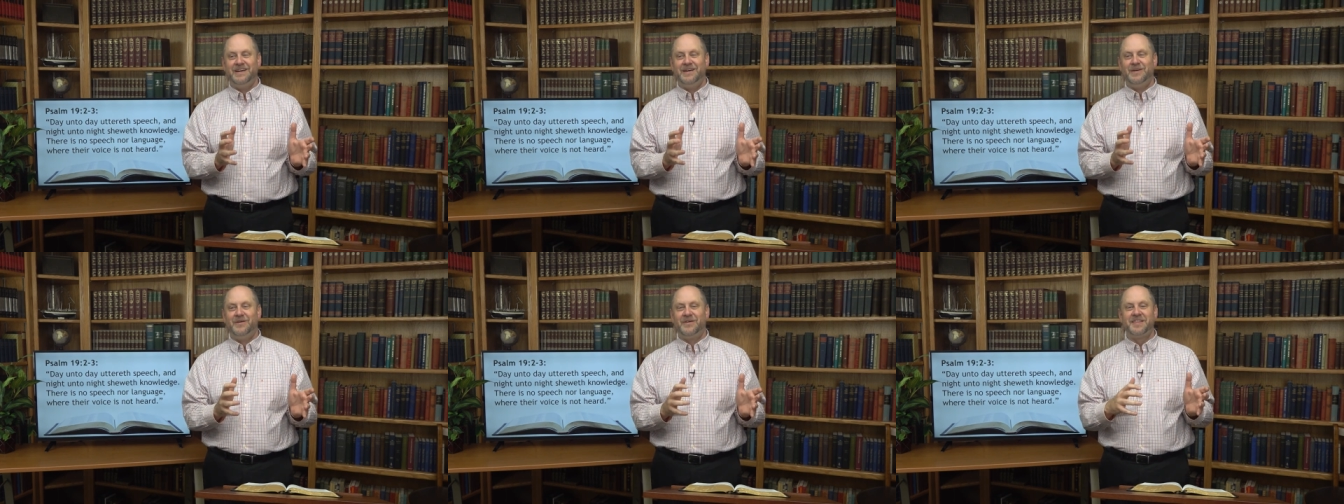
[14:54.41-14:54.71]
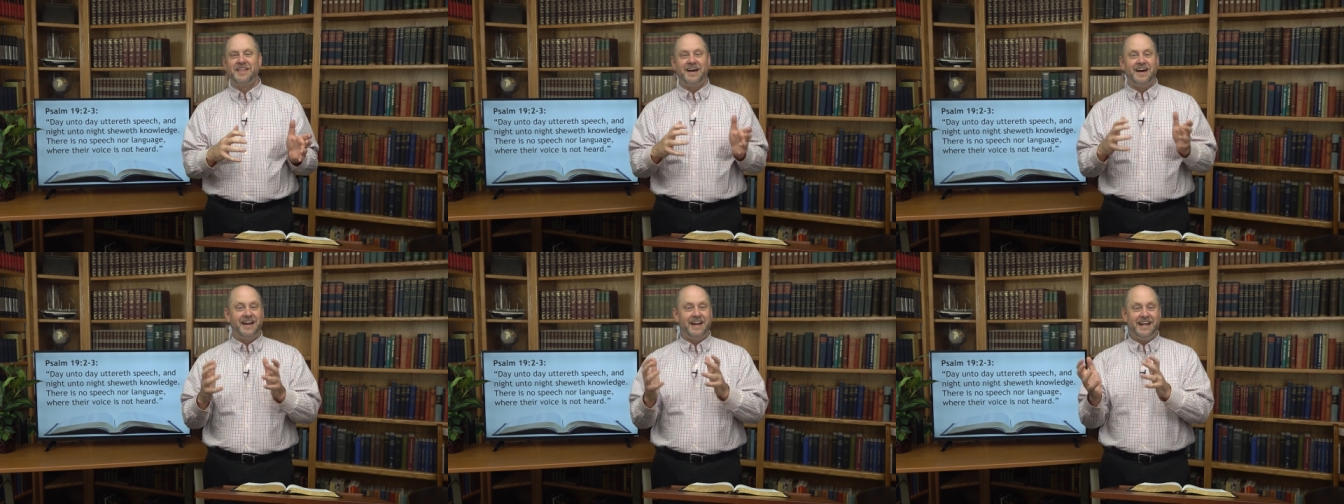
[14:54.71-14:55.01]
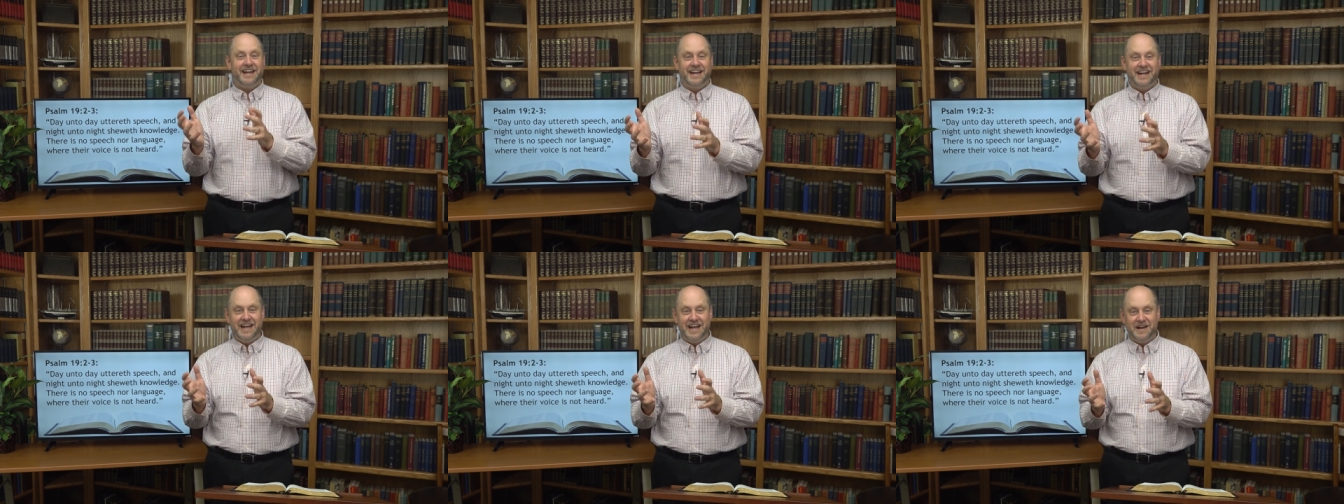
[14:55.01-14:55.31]
without
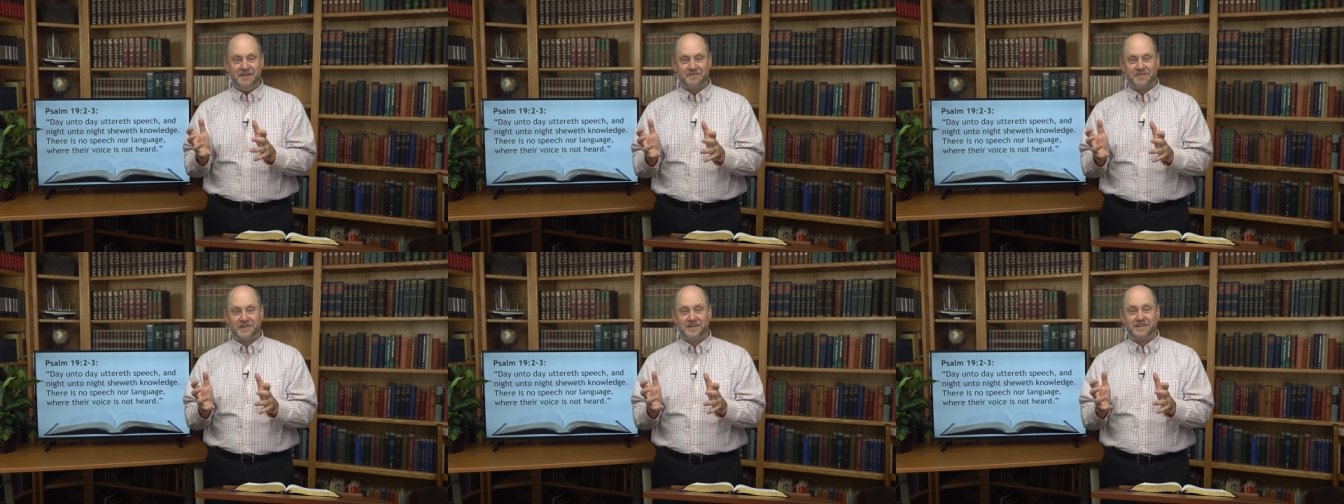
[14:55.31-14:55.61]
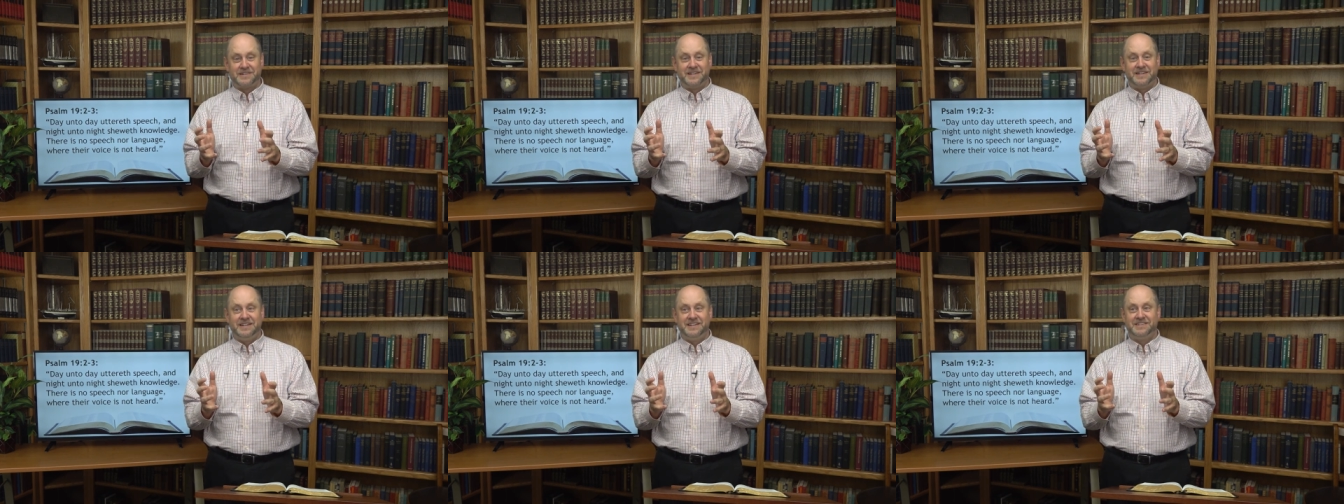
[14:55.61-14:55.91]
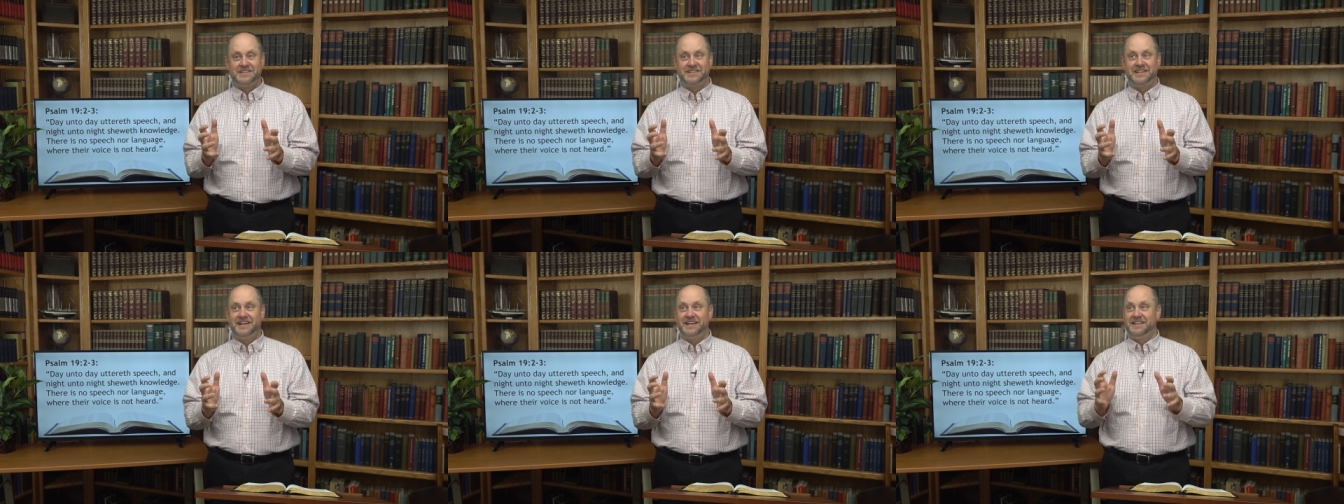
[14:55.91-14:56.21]
any effort
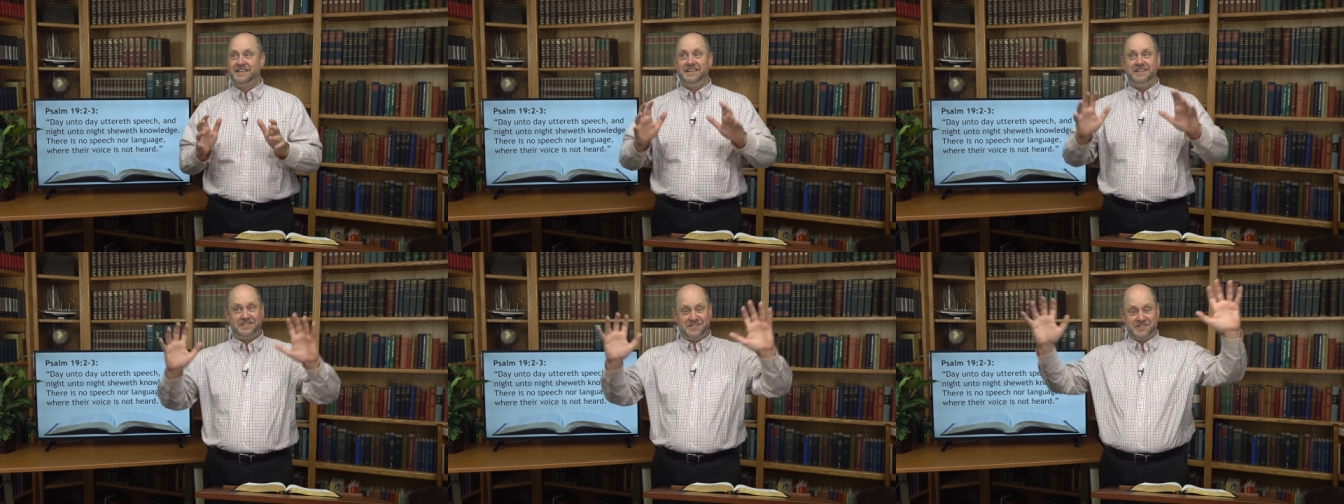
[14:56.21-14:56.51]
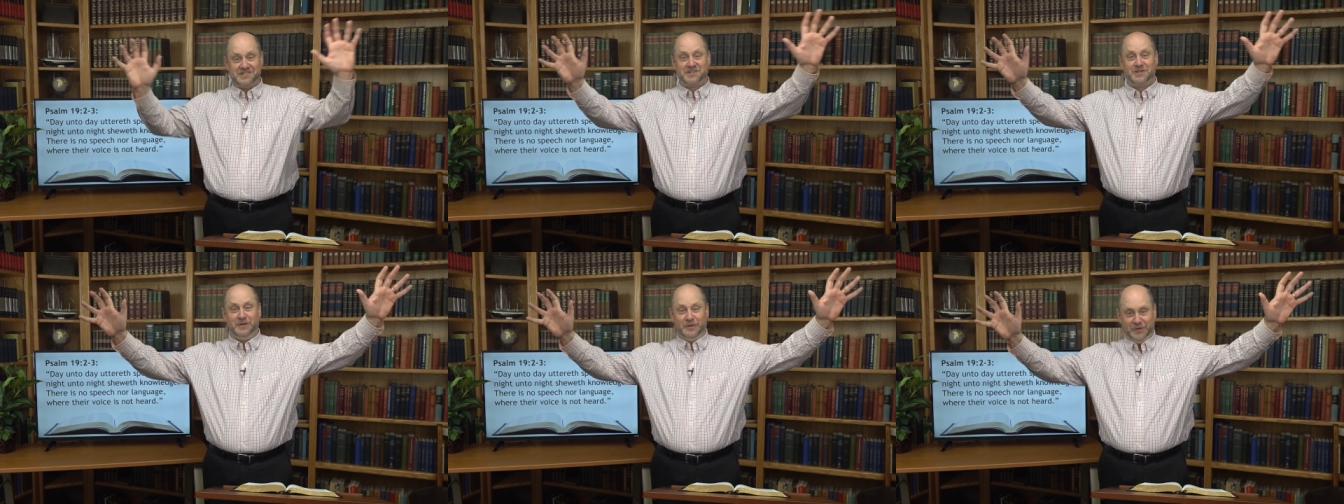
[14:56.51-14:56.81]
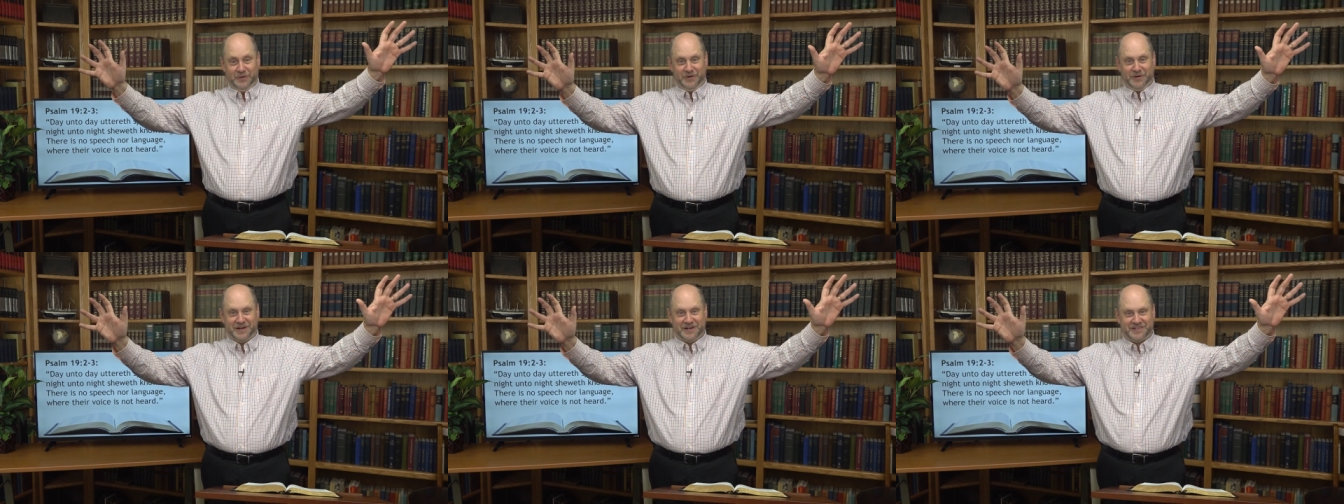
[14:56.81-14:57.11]
is that this is
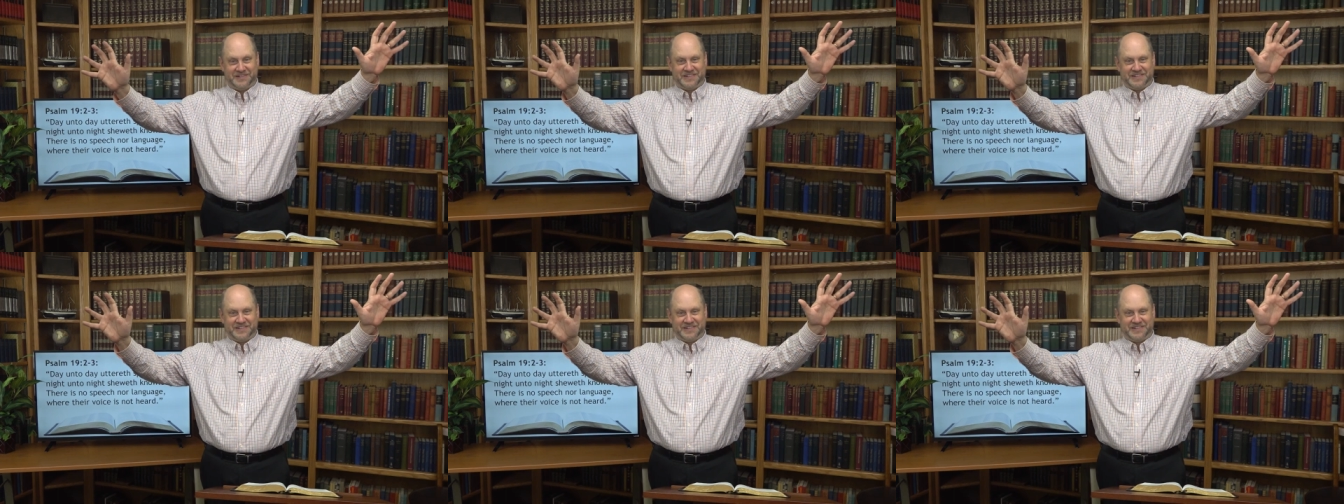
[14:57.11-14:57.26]
glorious,